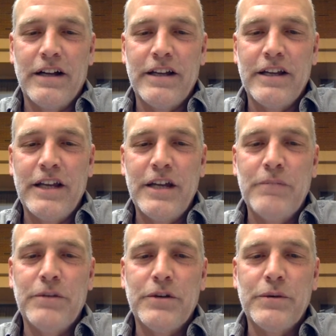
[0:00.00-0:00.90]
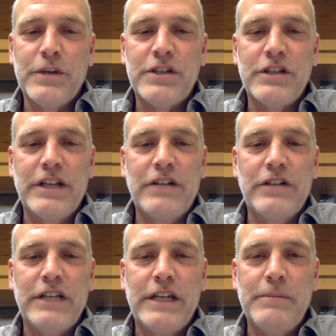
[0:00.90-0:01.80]
in Hebrew, which
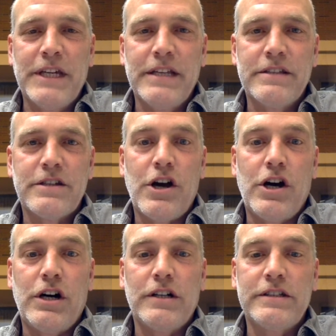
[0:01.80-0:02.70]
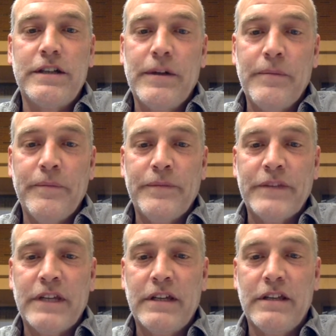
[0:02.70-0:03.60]
literally means called.
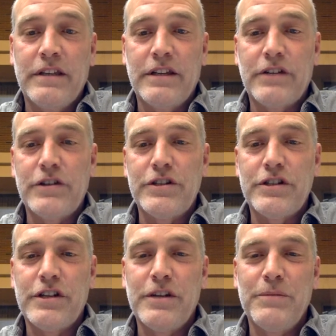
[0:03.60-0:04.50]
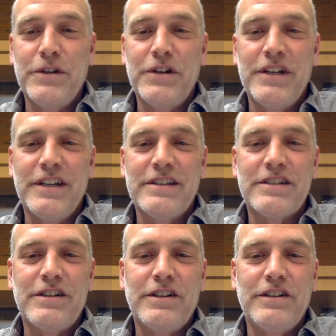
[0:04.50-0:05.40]
The Christian community is
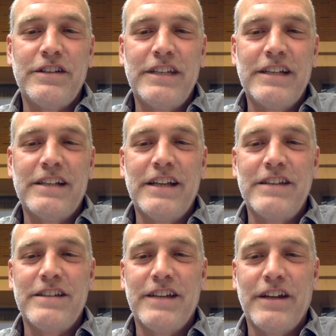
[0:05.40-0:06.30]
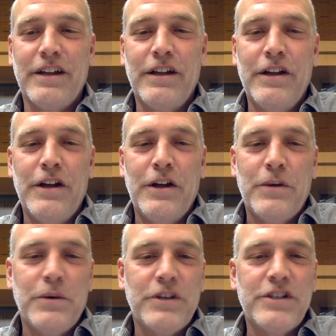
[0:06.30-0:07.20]
called the Ecclesia,
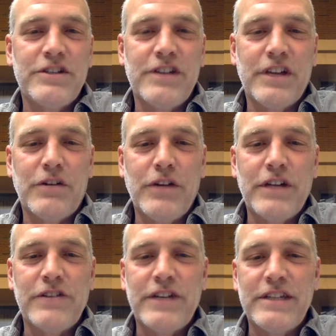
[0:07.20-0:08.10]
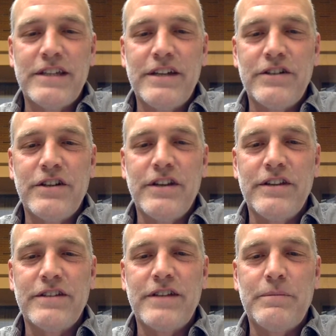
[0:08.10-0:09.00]
which is the Greek translation in
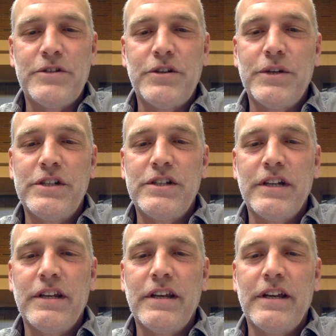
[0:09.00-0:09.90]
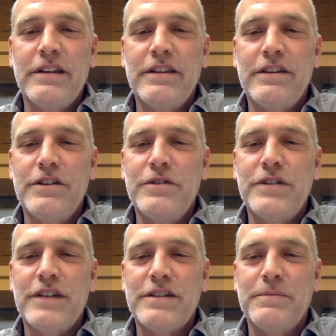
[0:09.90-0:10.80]
the Septuagint and the New
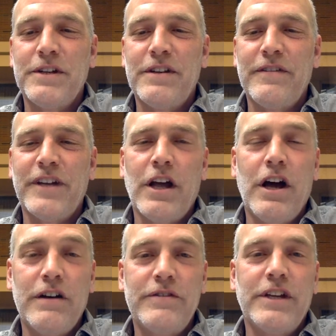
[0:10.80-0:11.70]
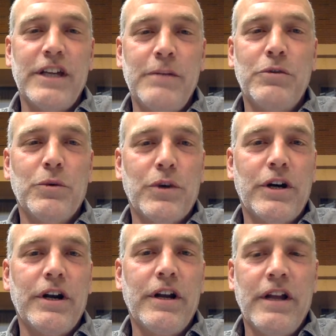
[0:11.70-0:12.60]
Testament of the Hebrew
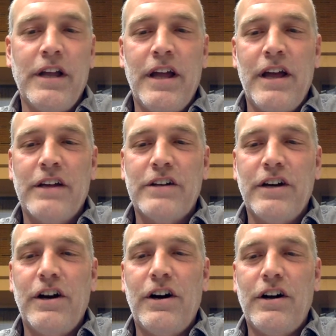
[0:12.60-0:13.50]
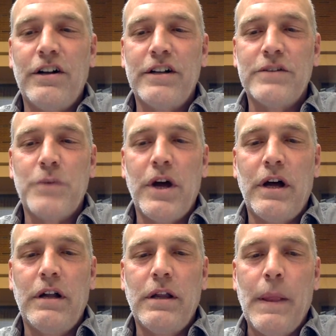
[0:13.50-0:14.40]
word Kahal as
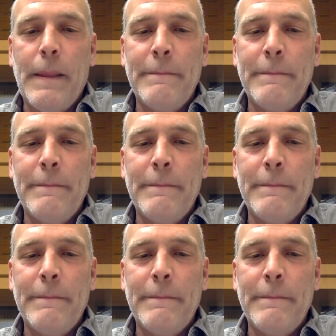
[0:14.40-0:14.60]
well.